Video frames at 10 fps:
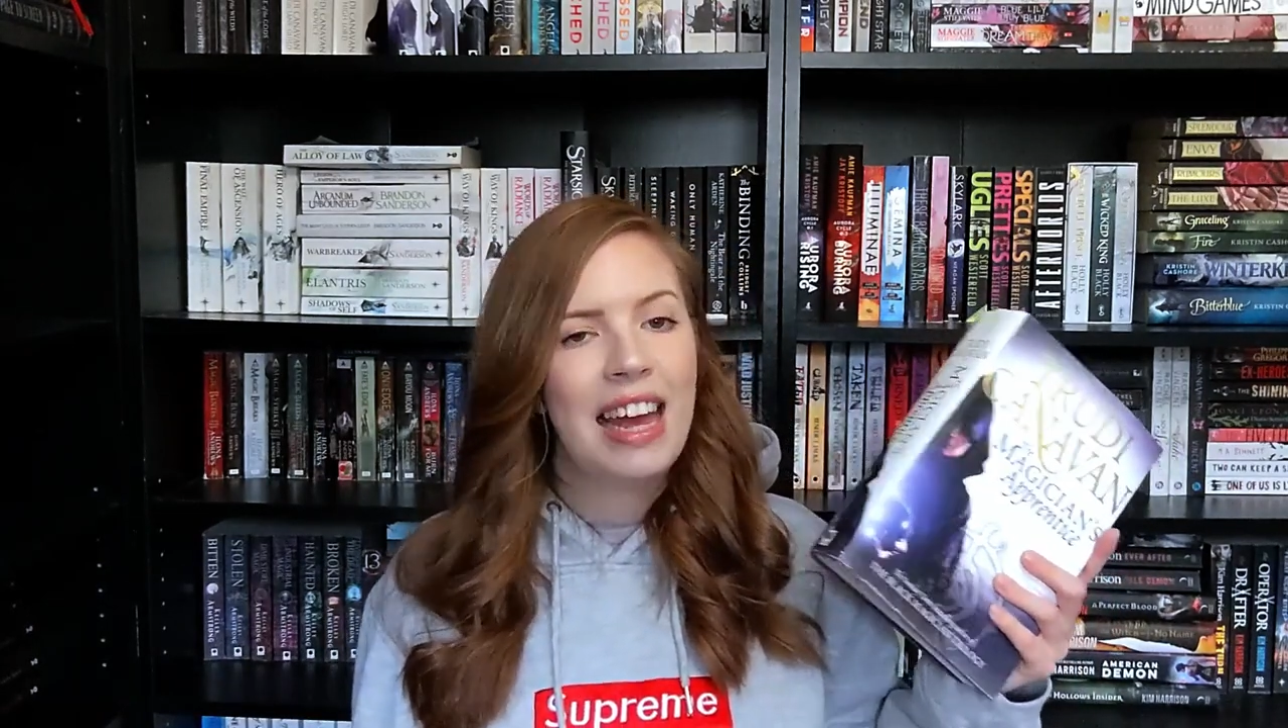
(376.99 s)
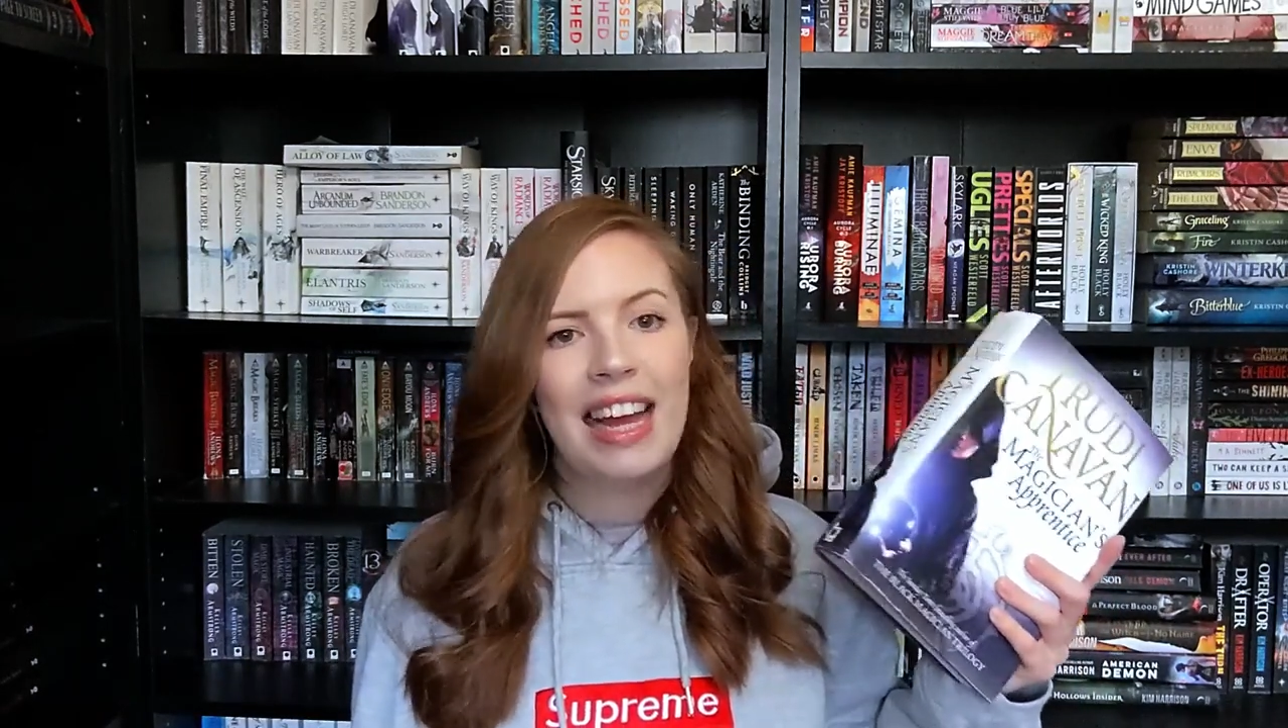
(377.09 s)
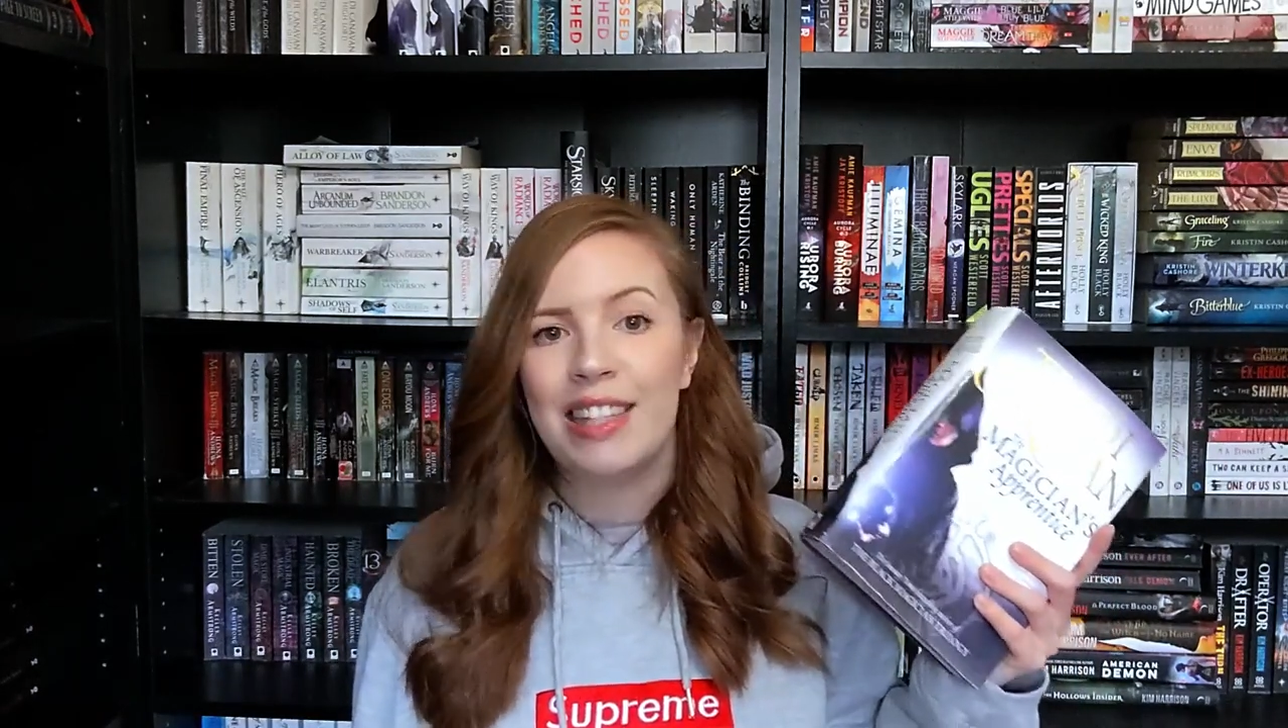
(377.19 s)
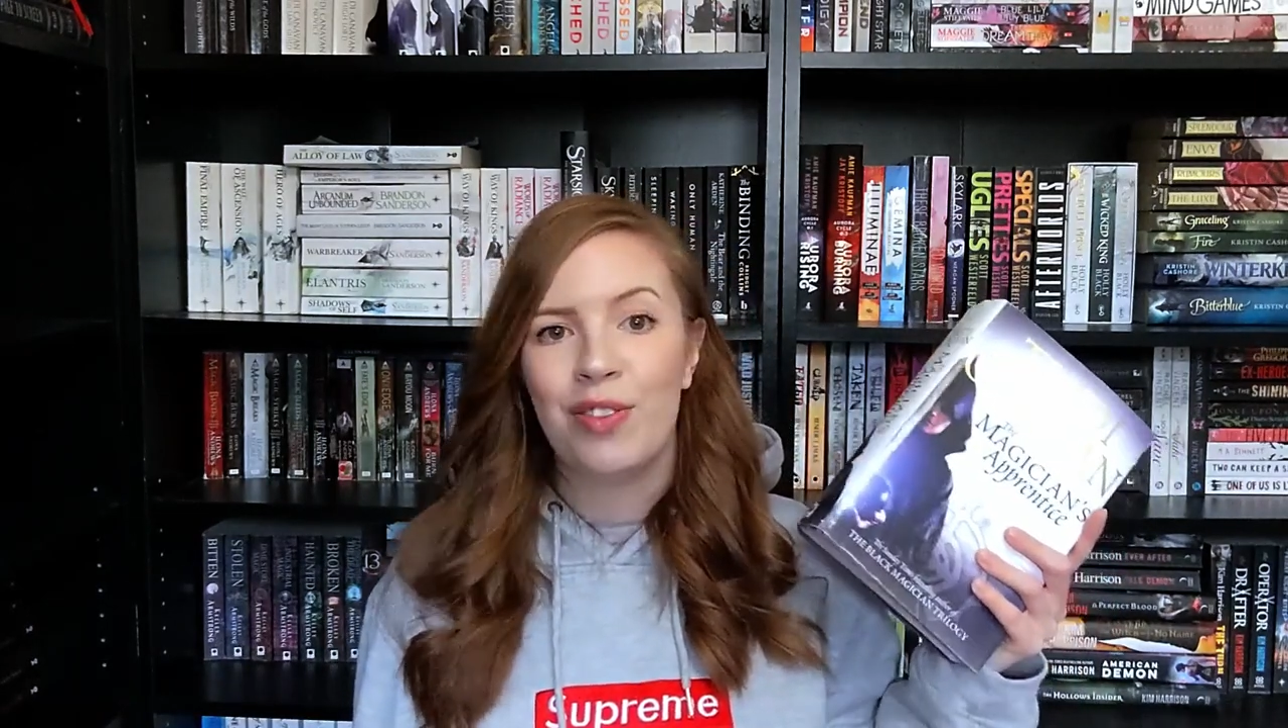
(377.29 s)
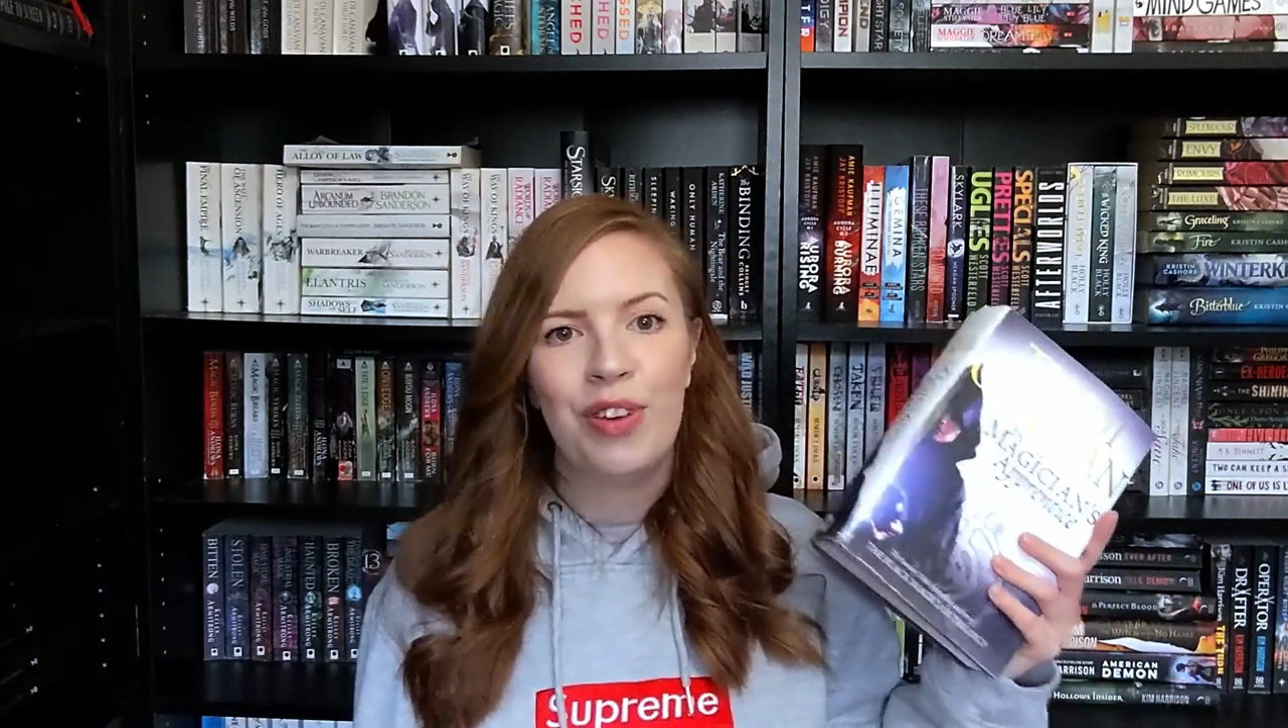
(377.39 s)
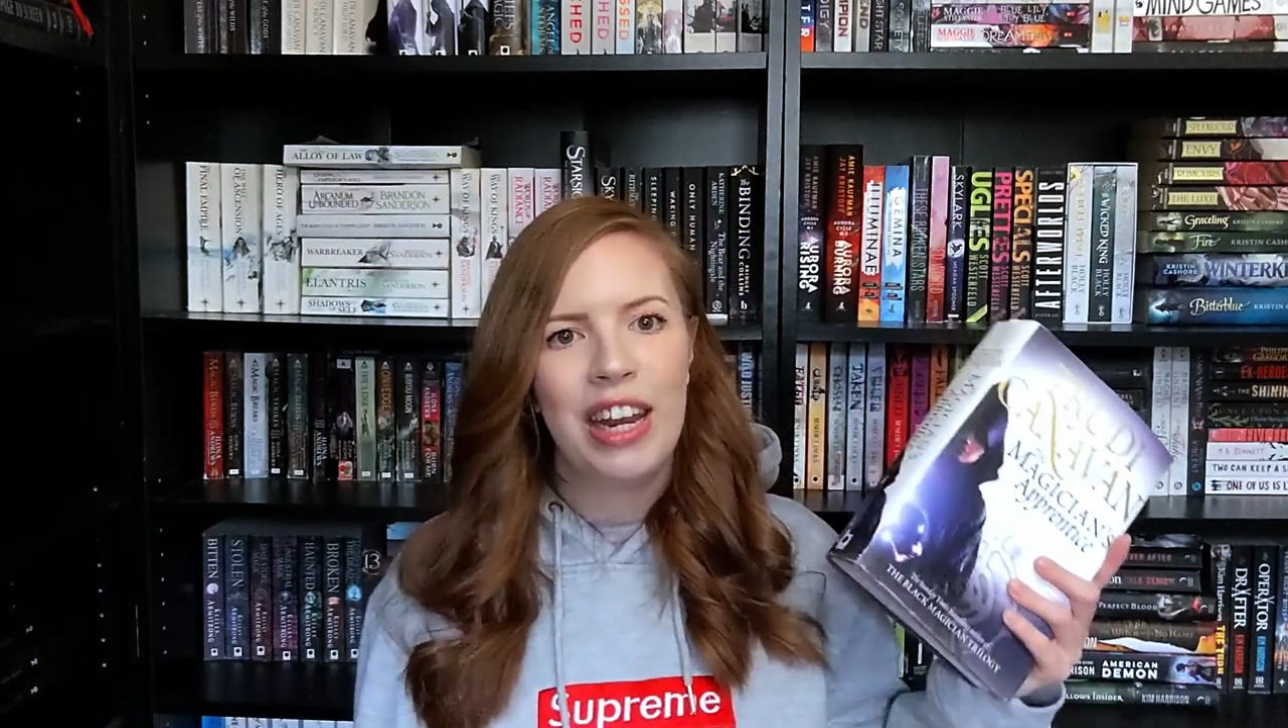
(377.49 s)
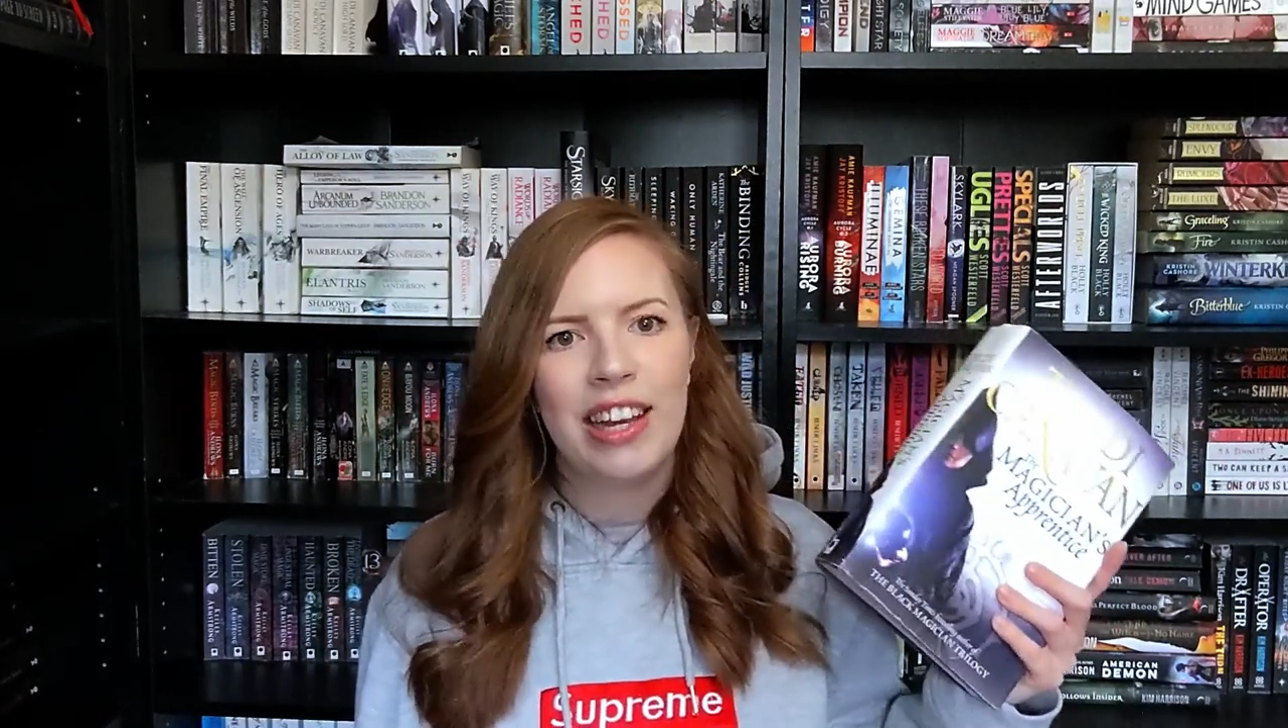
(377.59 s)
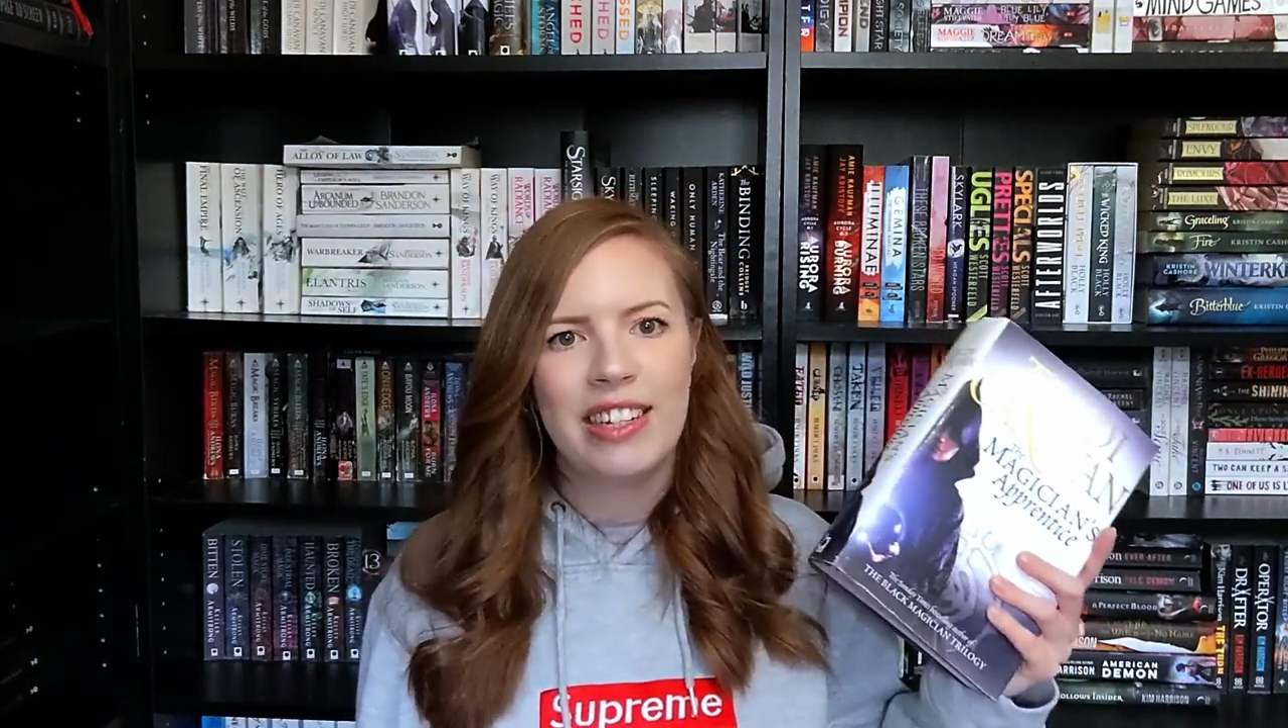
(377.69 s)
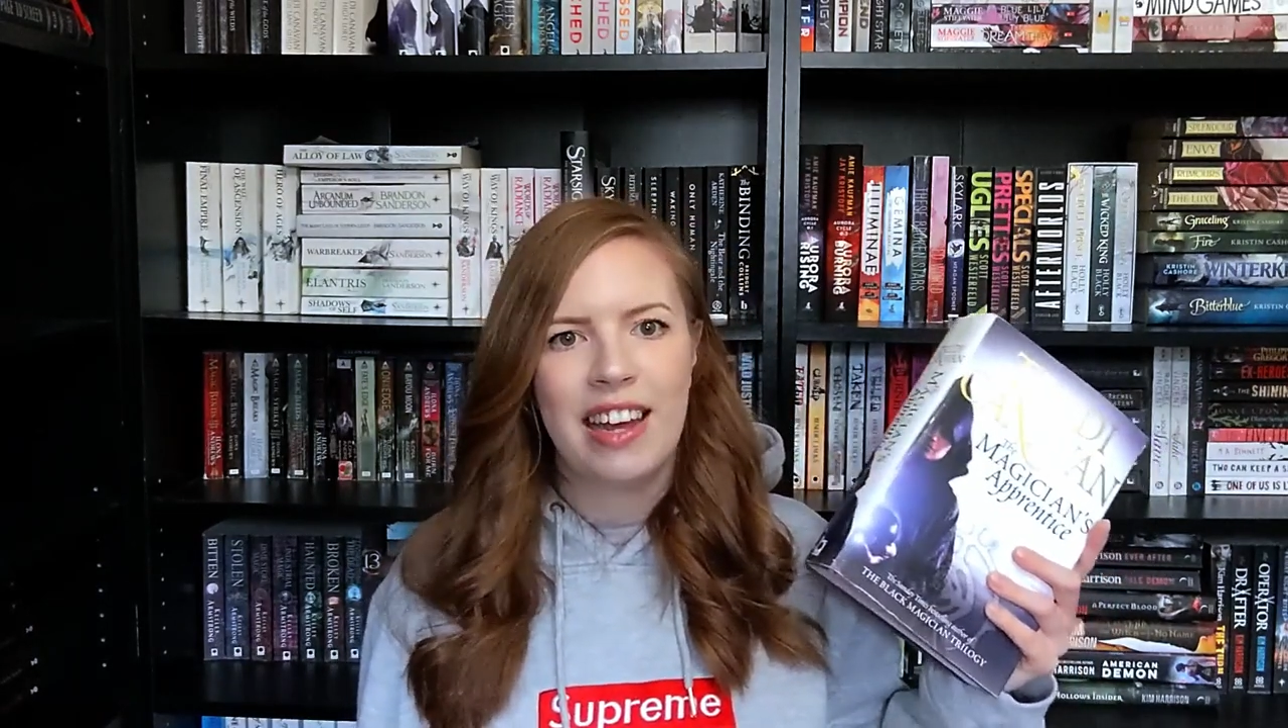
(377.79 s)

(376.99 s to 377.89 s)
It's a really good